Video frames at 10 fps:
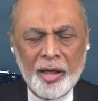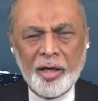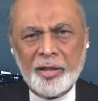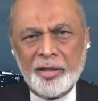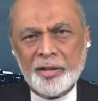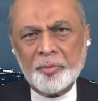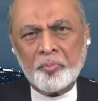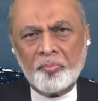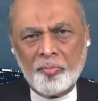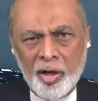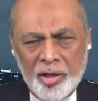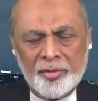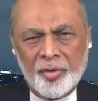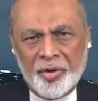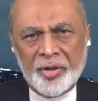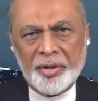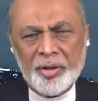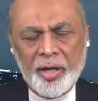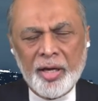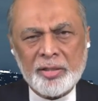Indian military
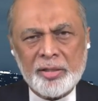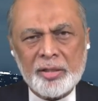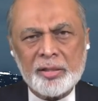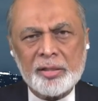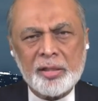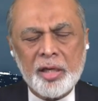has just